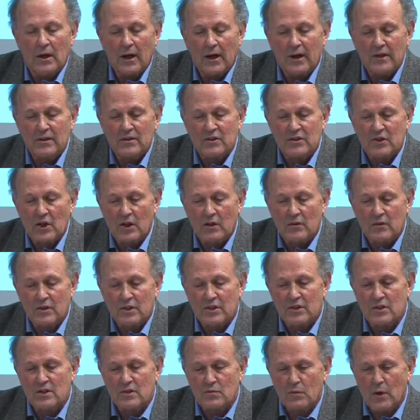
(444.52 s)
And so
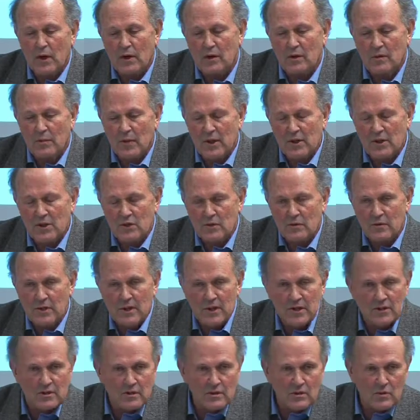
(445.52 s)
this is one of the major
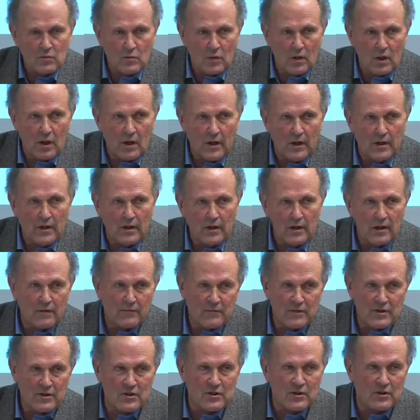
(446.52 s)
reasons why
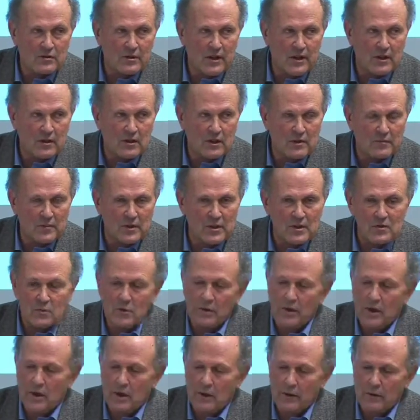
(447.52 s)
evolutionary economics
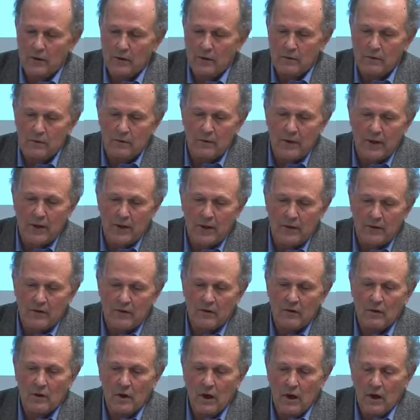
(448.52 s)
would argue
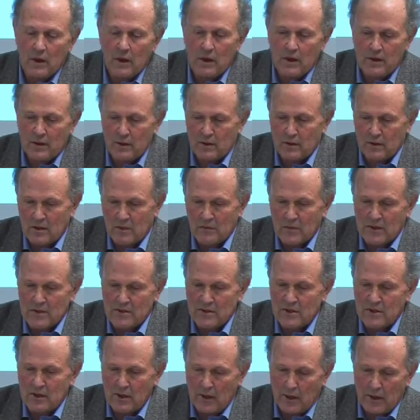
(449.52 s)
that
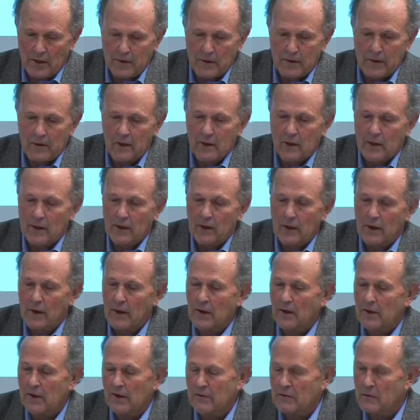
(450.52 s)
economies can
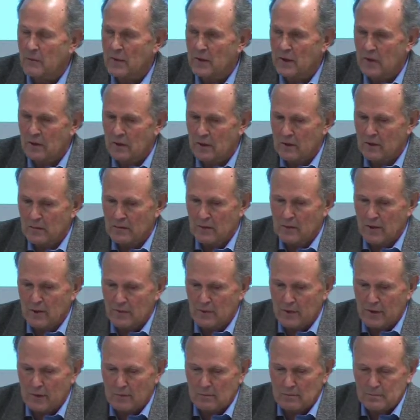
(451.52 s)
never be in
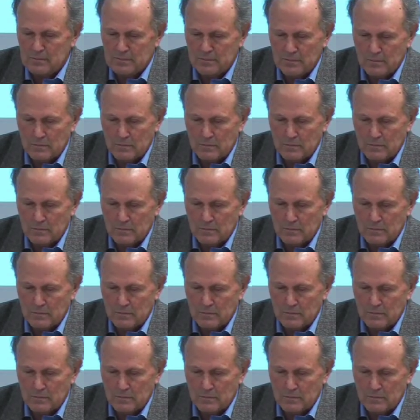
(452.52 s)
equilibrium.